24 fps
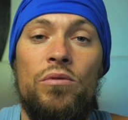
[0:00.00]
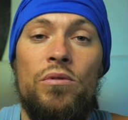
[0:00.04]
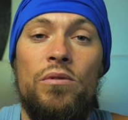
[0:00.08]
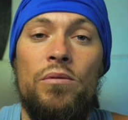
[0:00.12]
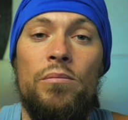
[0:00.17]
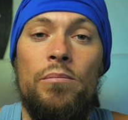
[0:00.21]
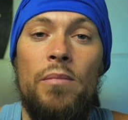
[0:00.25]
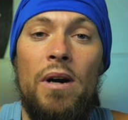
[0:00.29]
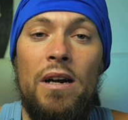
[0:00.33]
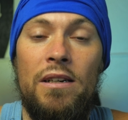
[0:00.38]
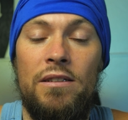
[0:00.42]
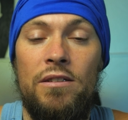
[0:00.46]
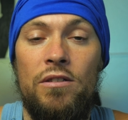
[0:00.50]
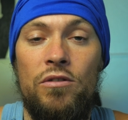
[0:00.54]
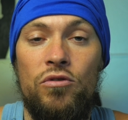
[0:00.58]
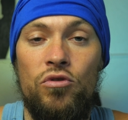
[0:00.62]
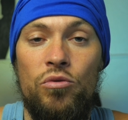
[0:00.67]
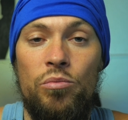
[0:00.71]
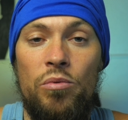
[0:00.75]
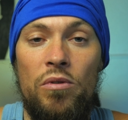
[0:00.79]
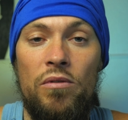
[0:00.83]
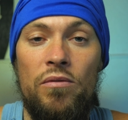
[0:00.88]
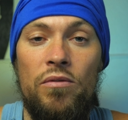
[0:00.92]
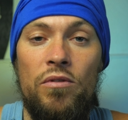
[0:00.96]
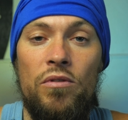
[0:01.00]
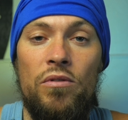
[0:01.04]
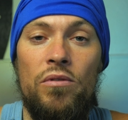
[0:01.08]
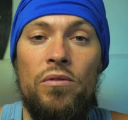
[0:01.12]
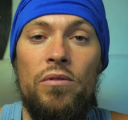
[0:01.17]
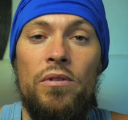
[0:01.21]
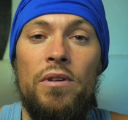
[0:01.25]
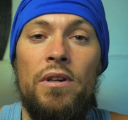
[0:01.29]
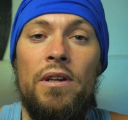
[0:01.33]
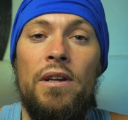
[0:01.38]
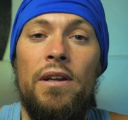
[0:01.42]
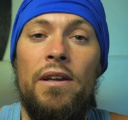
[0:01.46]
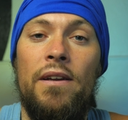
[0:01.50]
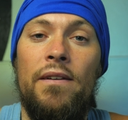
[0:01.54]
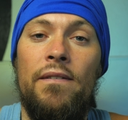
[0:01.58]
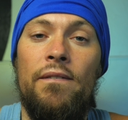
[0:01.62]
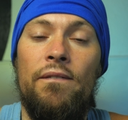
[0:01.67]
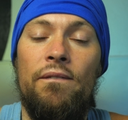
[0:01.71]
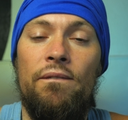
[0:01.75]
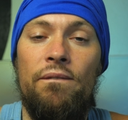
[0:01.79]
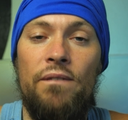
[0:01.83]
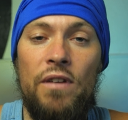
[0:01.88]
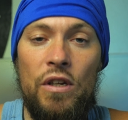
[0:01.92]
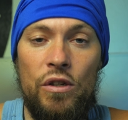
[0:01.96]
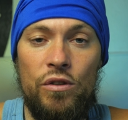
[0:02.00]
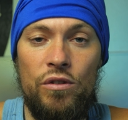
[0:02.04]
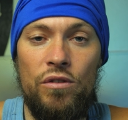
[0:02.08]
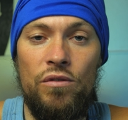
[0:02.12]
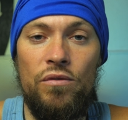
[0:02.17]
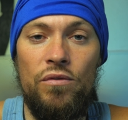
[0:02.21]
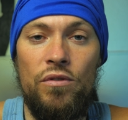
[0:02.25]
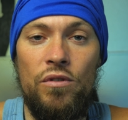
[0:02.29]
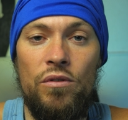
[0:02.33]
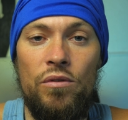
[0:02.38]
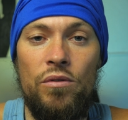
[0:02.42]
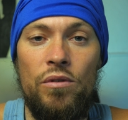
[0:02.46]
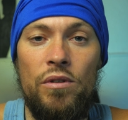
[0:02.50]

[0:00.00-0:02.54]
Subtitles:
Max Super View field of view.